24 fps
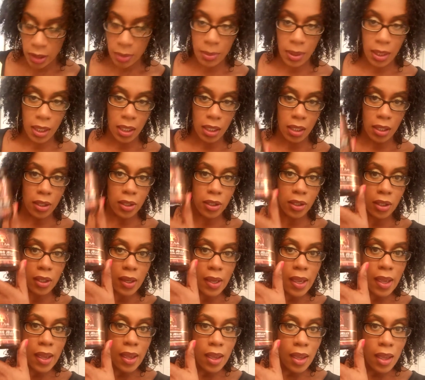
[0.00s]
so this
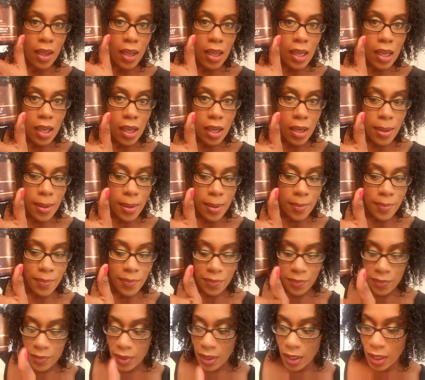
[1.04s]
is what the
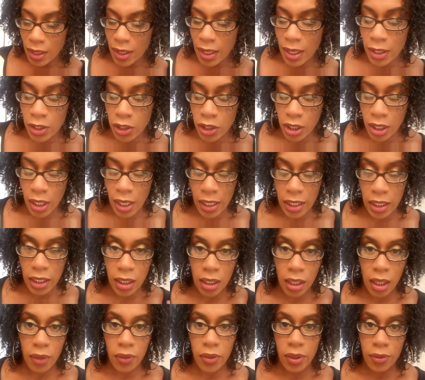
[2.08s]
product looks
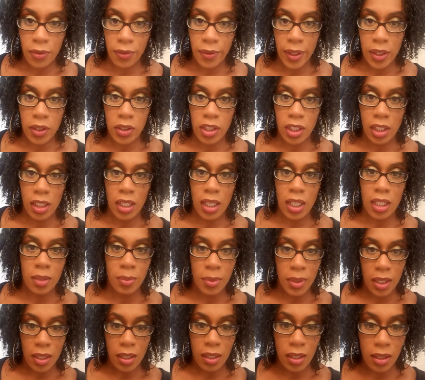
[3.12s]
like um,
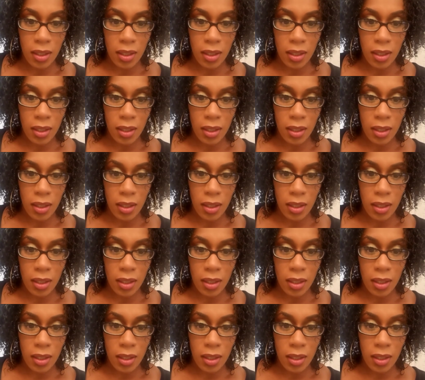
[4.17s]
and